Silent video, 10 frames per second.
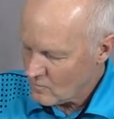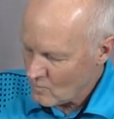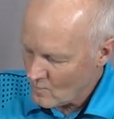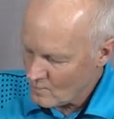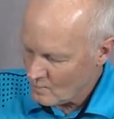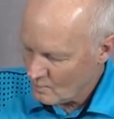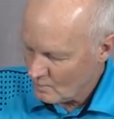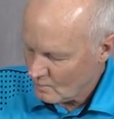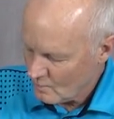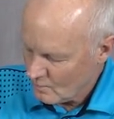
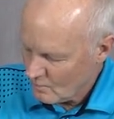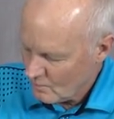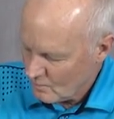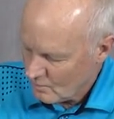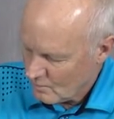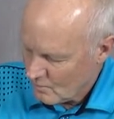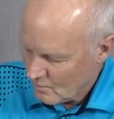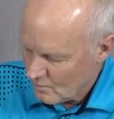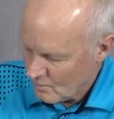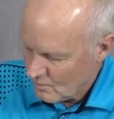
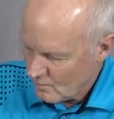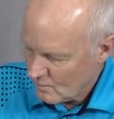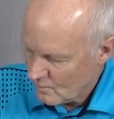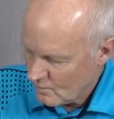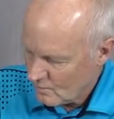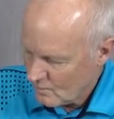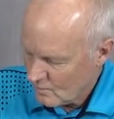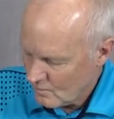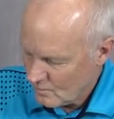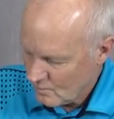
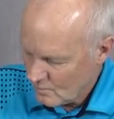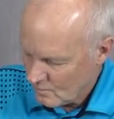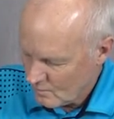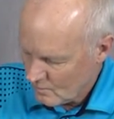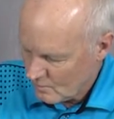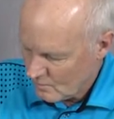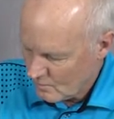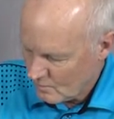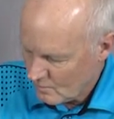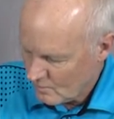
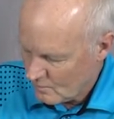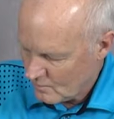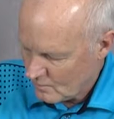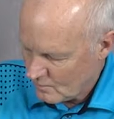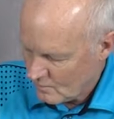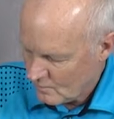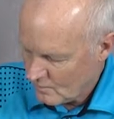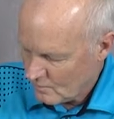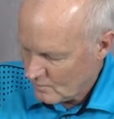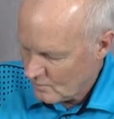
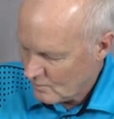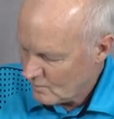(silent)